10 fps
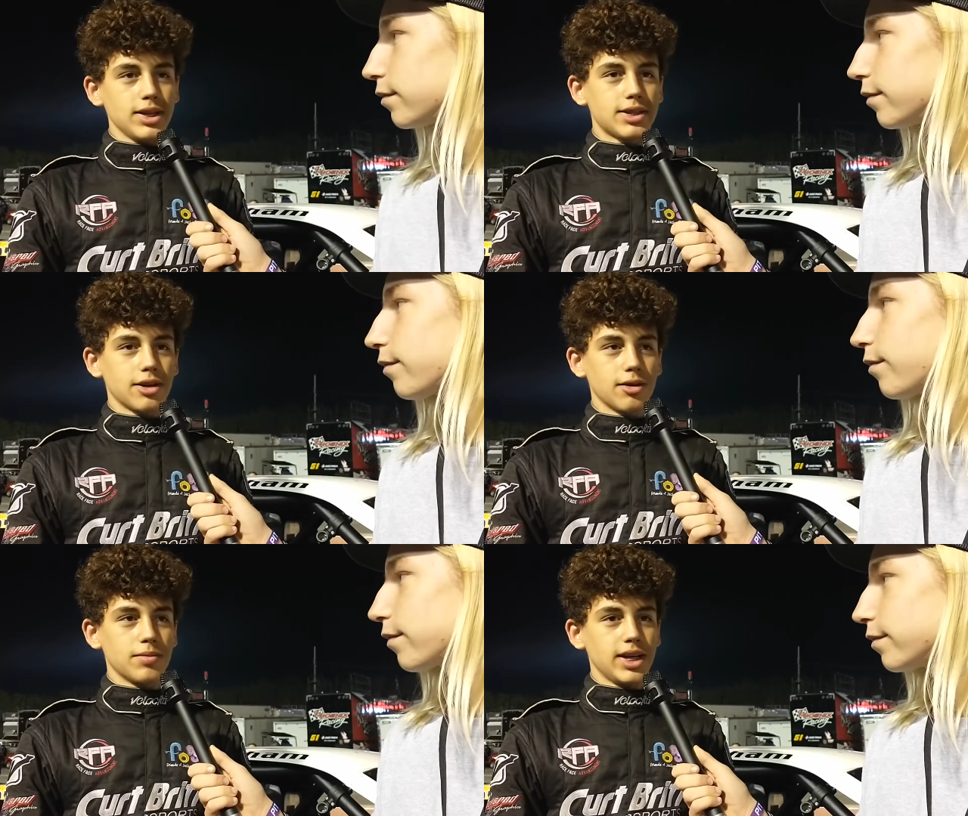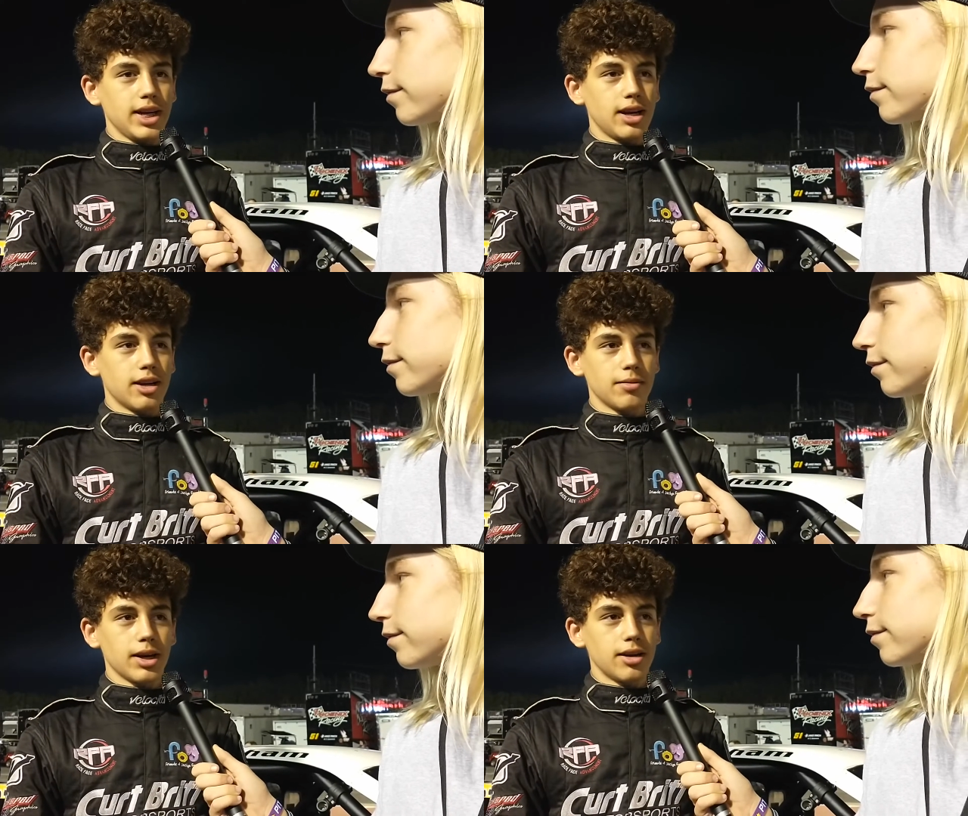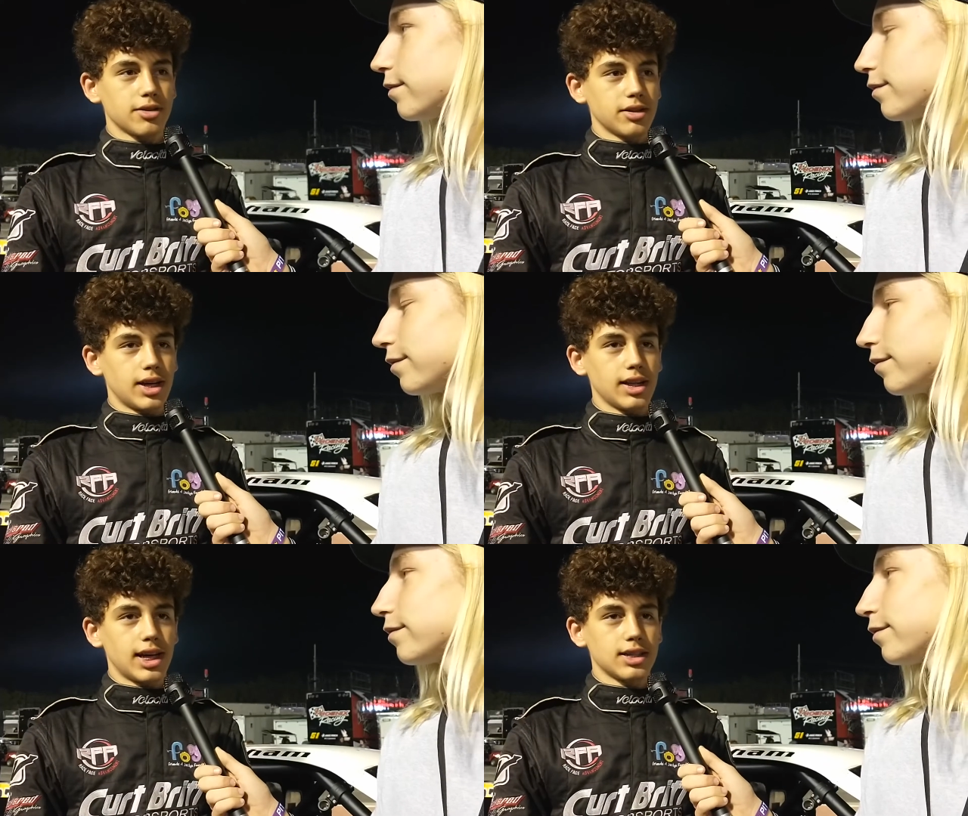Speaker 1: restart, but he ended up getting us on
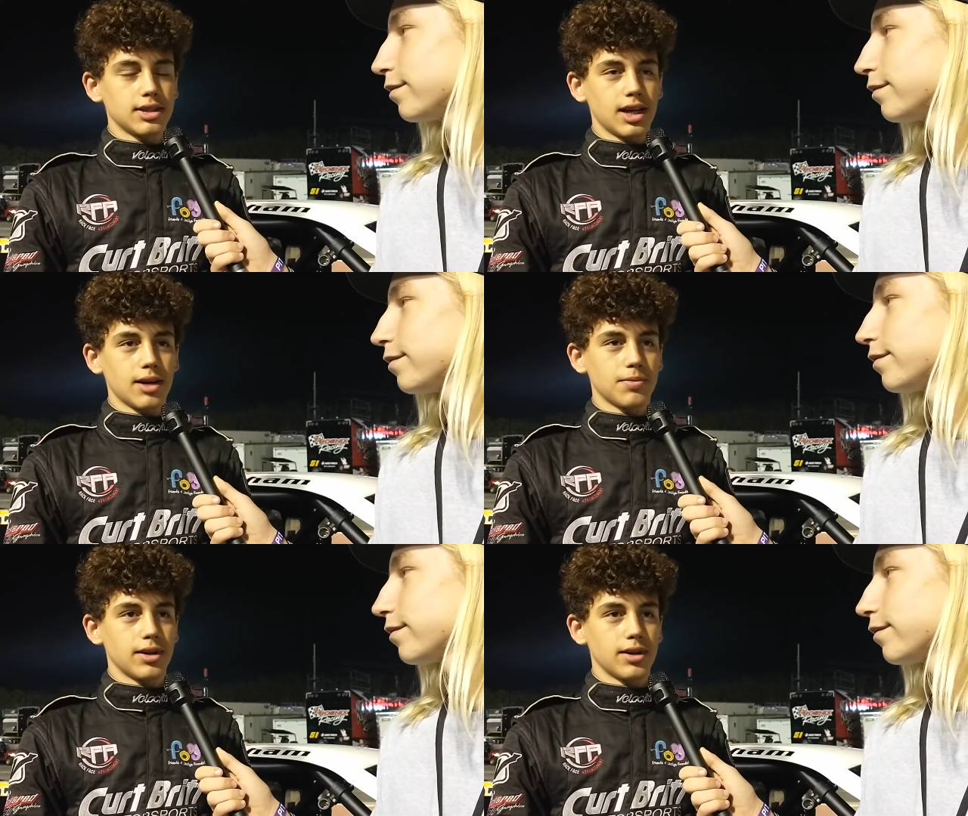that last lap.